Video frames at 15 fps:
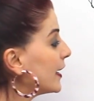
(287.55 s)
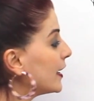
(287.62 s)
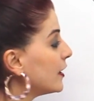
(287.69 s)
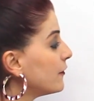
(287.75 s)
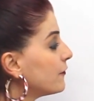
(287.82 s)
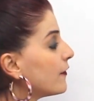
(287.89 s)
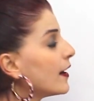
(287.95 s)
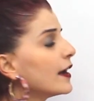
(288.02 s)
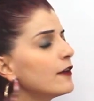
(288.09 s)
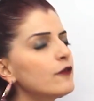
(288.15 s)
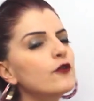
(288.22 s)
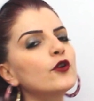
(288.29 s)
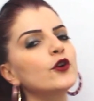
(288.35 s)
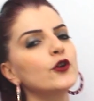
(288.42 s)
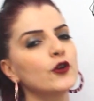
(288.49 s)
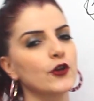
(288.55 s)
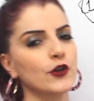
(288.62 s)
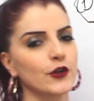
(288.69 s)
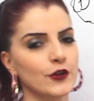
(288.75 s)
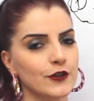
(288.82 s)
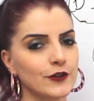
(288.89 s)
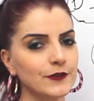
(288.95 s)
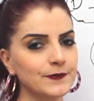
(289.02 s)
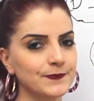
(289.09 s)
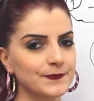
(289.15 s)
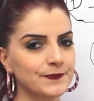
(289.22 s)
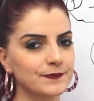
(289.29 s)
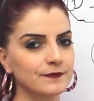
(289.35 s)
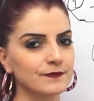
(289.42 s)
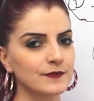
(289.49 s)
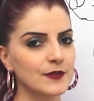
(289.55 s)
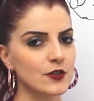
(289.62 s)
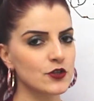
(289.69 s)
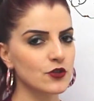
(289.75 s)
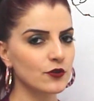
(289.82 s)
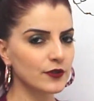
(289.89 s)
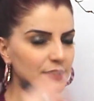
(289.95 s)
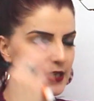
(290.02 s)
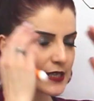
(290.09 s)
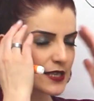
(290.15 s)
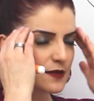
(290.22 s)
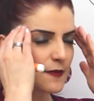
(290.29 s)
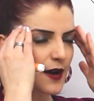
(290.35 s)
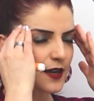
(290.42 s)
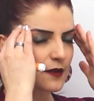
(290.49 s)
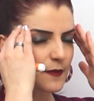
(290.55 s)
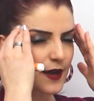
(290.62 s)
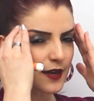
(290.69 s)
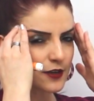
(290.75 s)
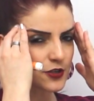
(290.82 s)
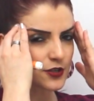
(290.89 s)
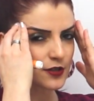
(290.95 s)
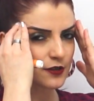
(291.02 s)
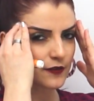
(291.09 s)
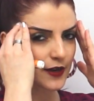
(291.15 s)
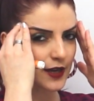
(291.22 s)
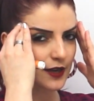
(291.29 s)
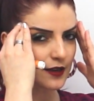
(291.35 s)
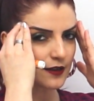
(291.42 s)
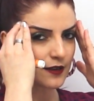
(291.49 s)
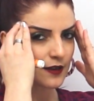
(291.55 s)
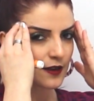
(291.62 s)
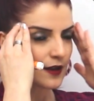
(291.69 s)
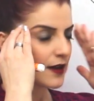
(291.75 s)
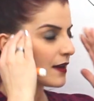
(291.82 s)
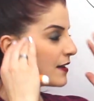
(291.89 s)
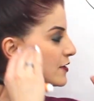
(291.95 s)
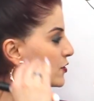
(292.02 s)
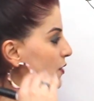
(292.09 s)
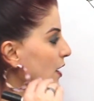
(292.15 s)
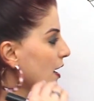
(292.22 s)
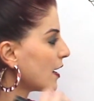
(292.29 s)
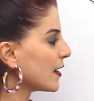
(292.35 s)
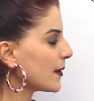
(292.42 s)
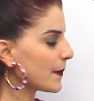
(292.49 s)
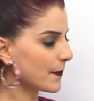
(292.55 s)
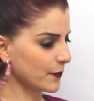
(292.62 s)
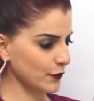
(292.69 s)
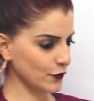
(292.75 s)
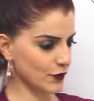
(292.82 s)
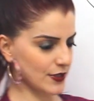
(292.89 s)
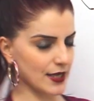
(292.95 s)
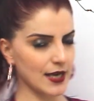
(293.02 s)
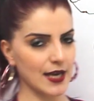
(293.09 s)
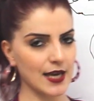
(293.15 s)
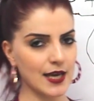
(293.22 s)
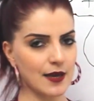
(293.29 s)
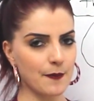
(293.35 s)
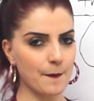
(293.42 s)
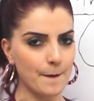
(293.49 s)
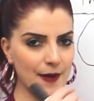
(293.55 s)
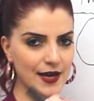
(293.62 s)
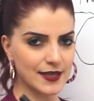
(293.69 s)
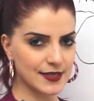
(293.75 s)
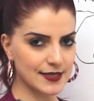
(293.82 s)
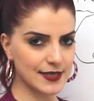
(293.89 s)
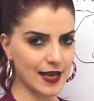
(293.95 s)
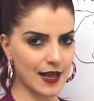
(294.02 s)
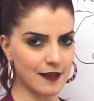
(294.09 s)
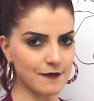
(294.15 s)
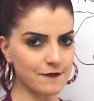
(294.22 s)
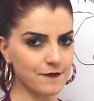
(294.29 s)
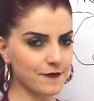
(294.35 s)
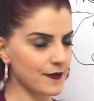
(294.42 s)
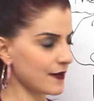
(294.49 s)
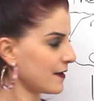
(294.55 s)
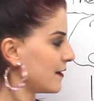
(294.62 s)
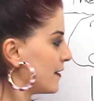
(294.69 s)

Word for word: If I were you, so this is my imaginary. So I am putting myself